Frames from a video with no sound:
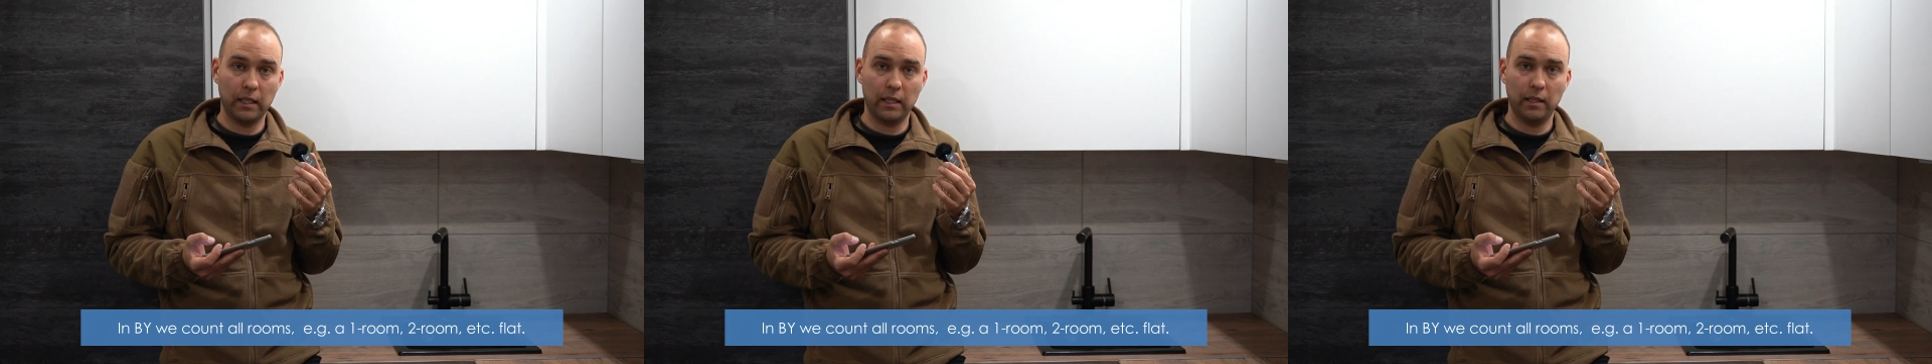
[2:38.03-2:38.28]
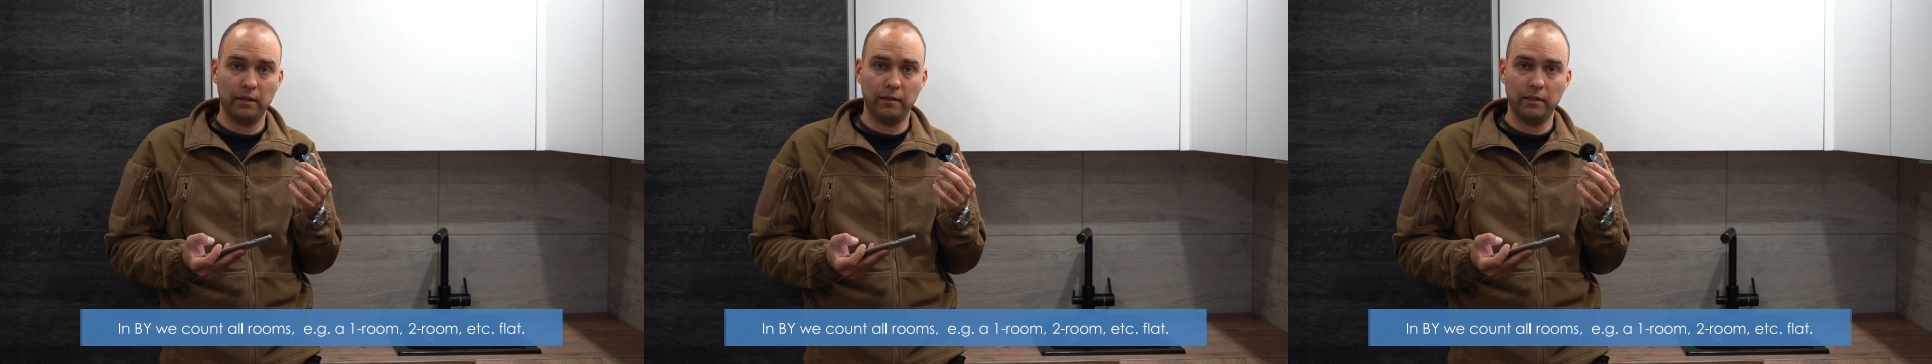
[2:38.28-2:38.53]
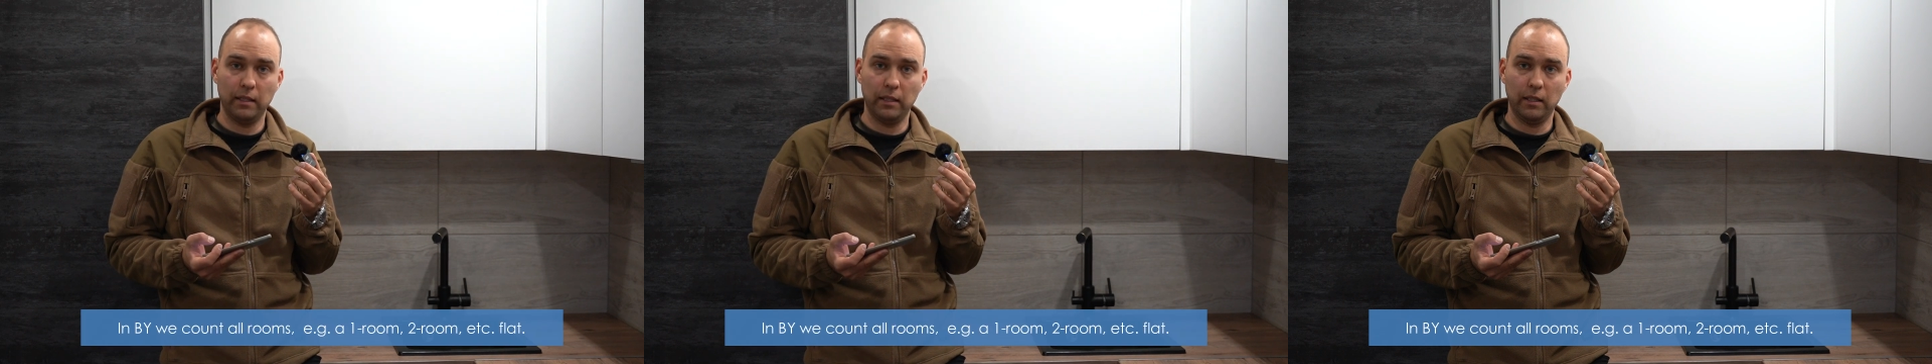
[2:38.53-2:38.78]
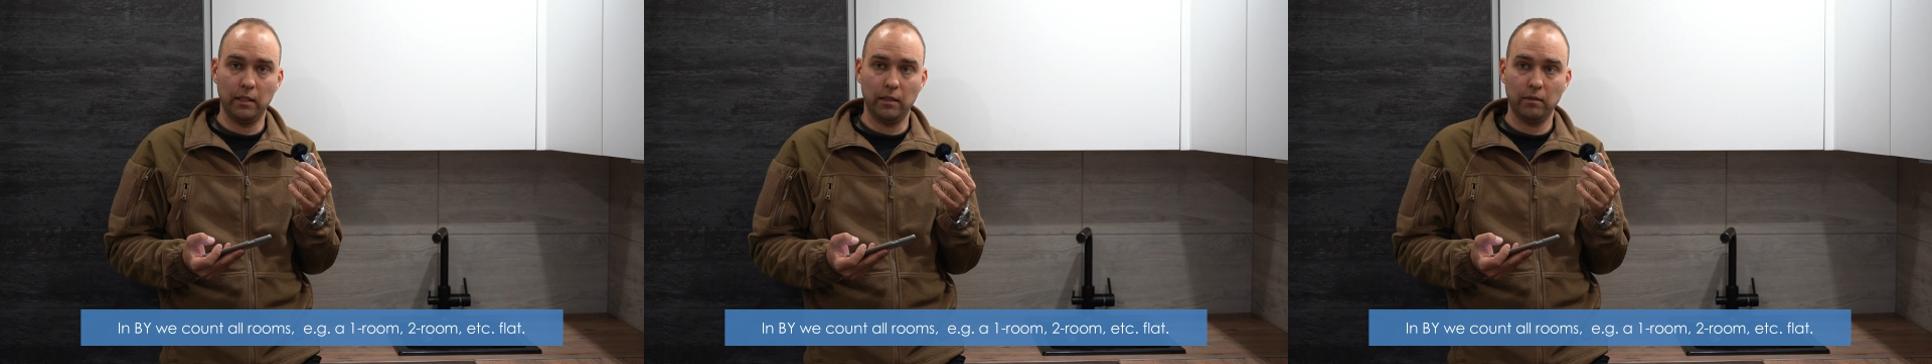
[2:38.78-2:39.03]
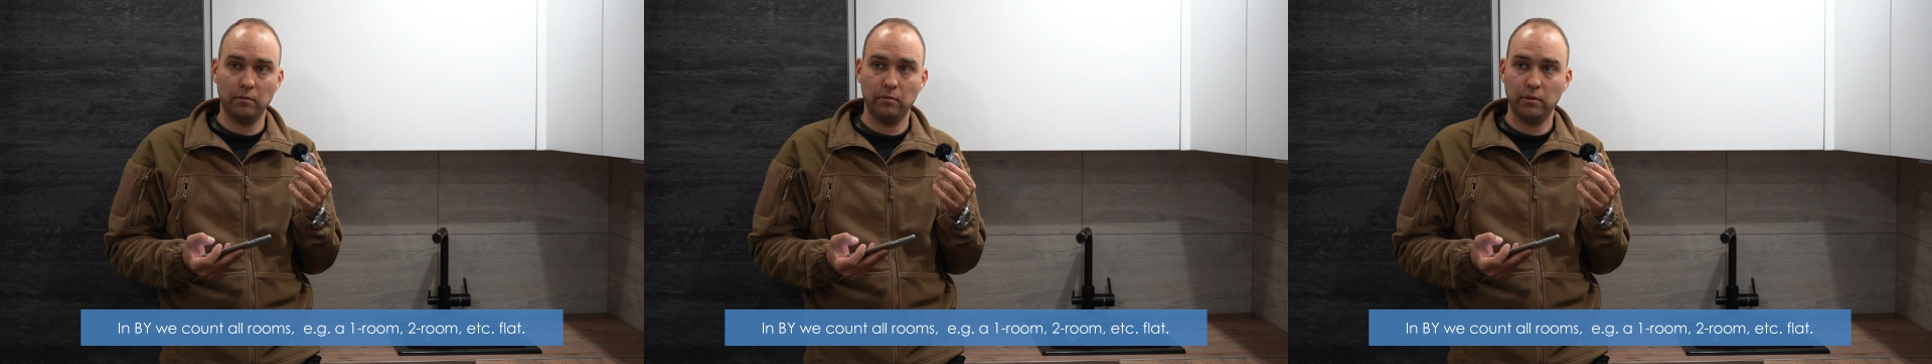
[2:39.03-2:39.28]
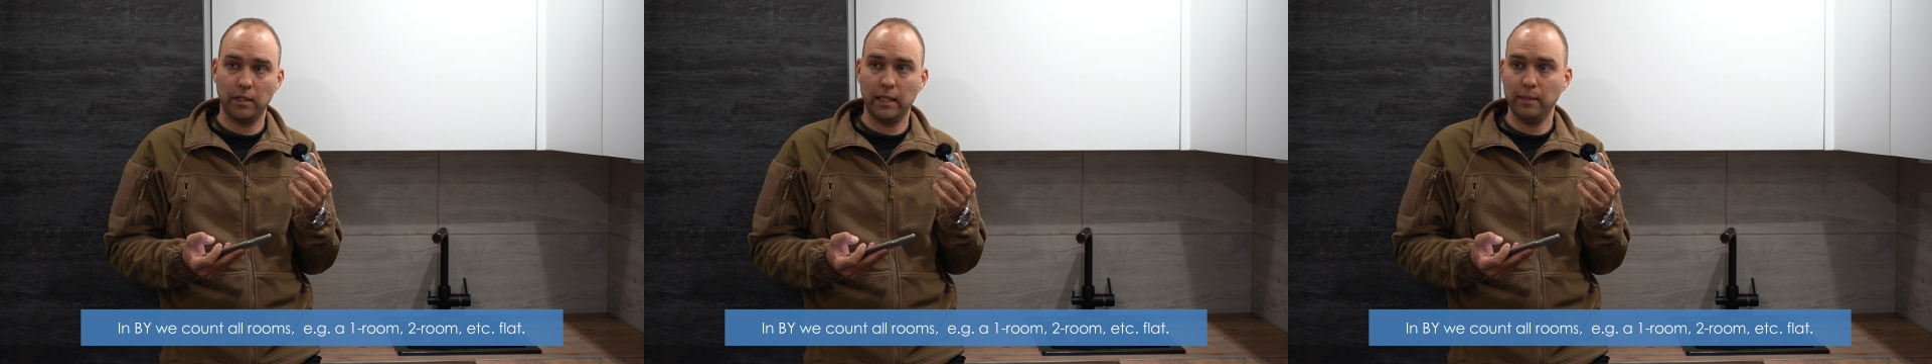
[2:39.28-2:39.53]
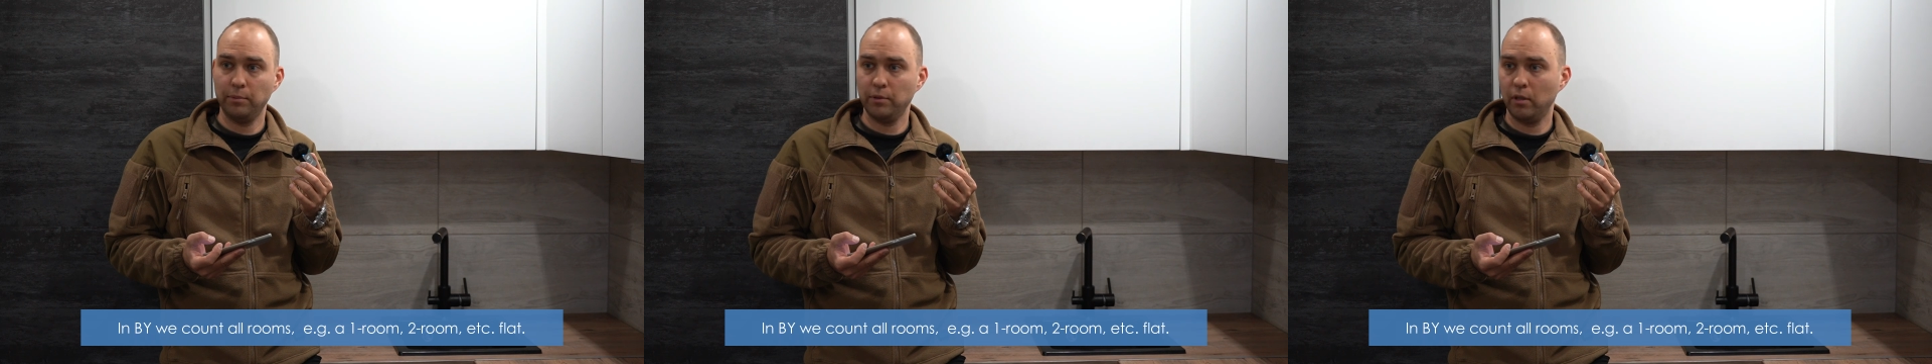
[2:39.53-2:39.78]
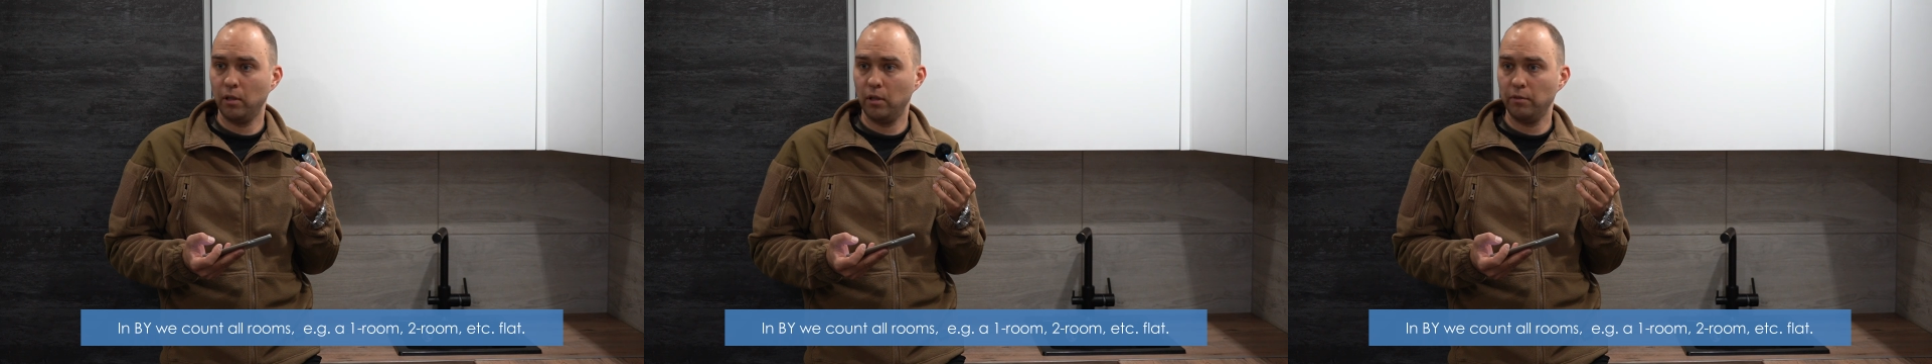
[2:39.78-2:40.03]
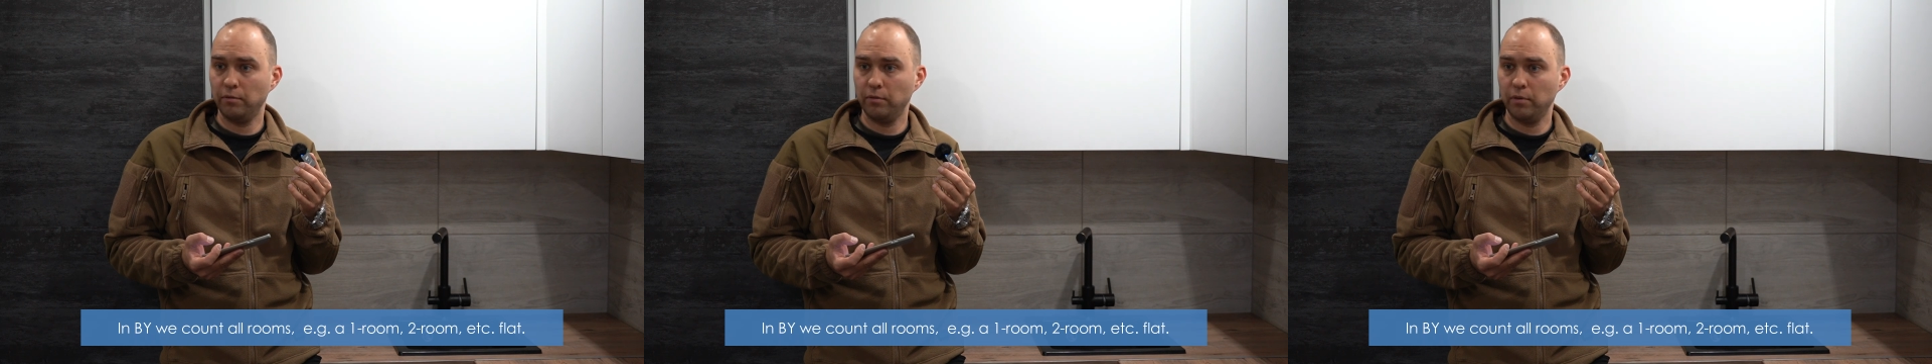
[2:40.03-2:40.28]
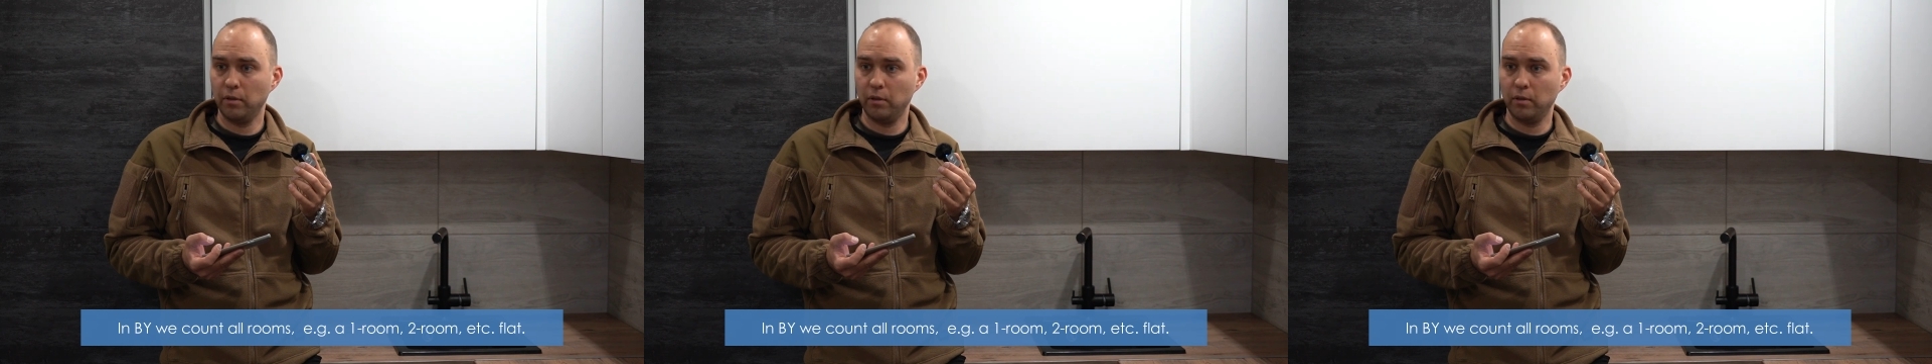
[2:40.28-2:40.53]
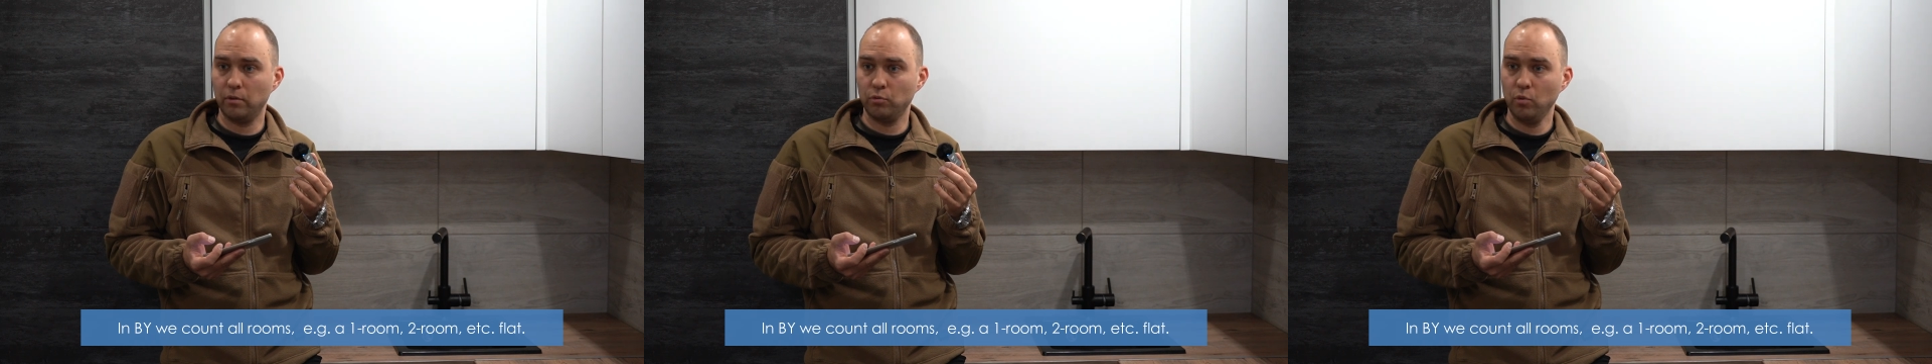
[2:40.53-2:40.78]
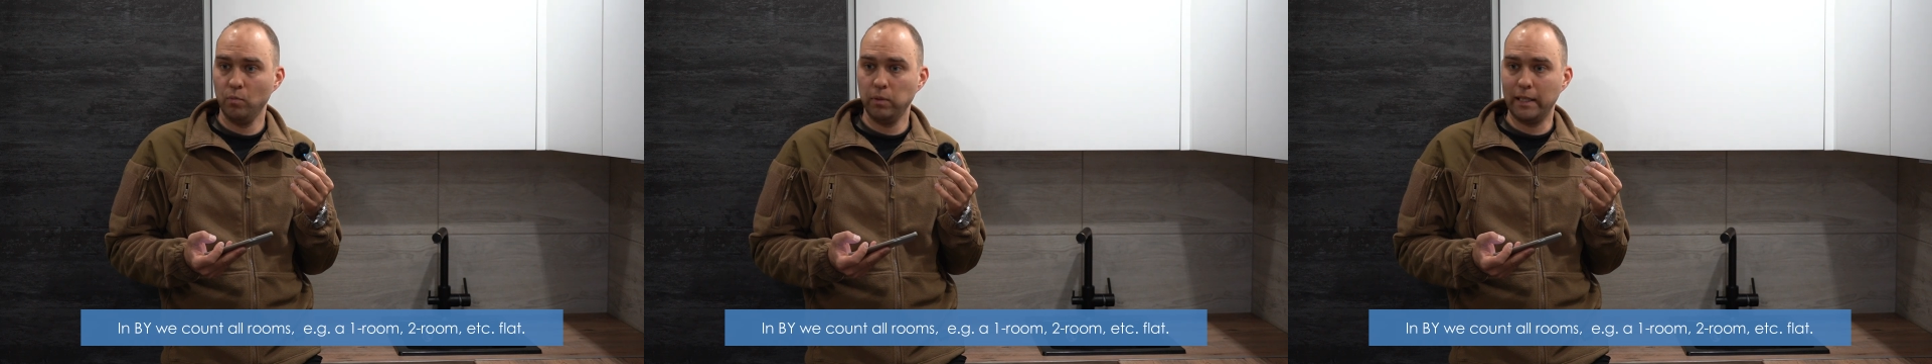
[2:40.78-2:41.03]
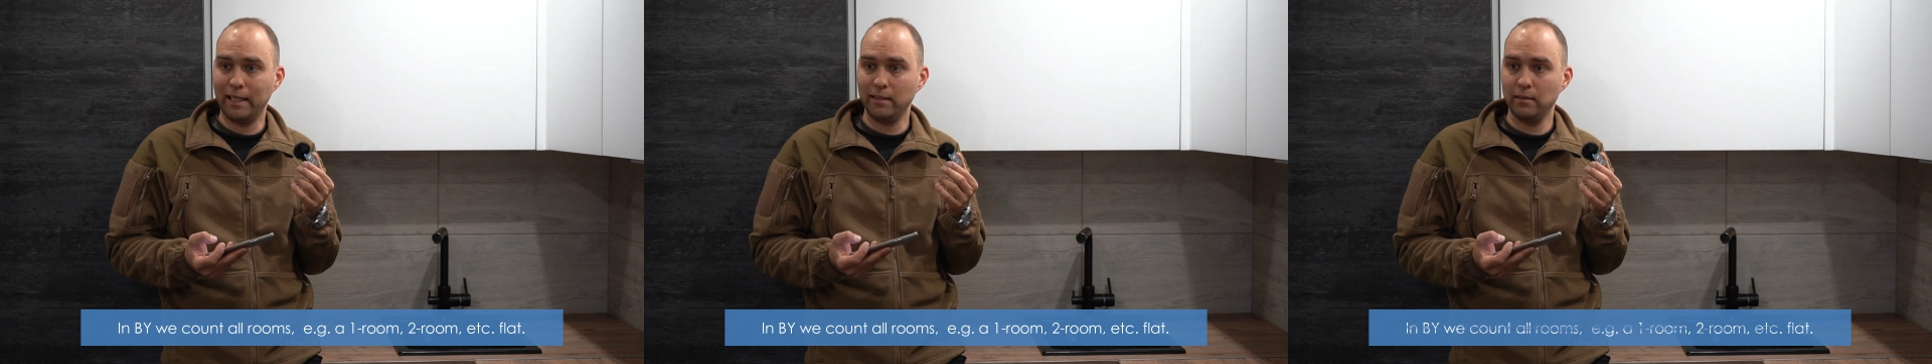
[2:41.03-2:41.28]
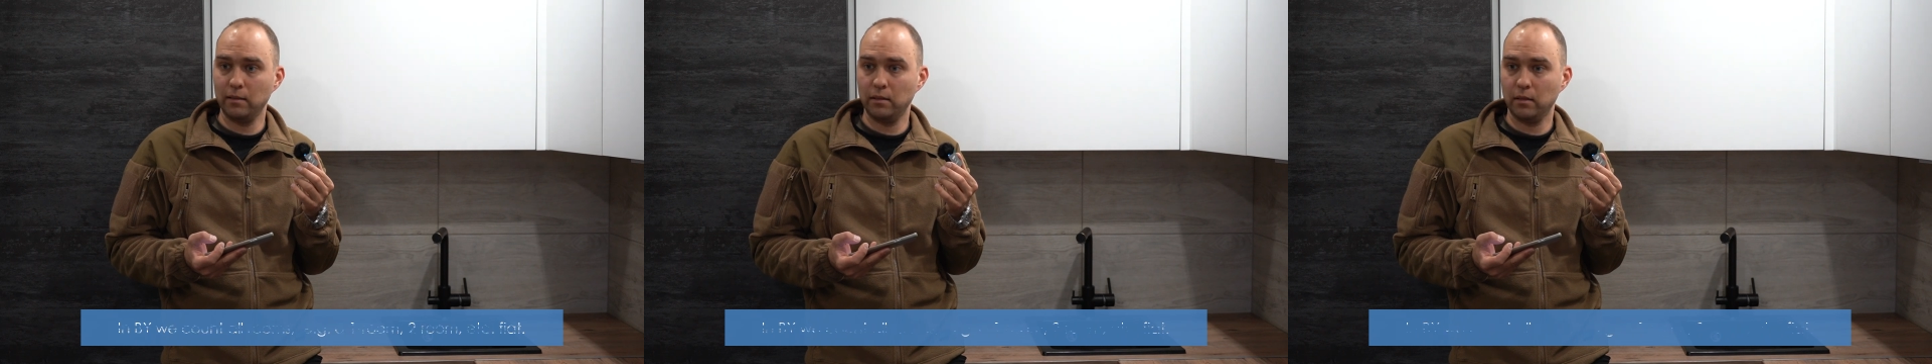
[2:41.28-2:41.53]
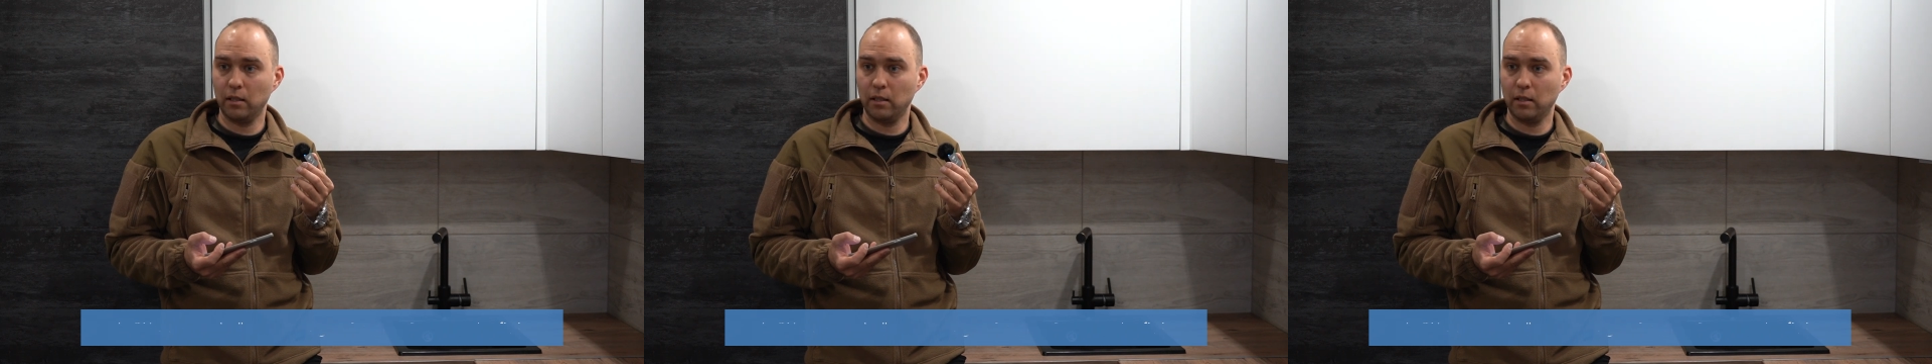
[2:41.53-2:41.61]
and the types of room plans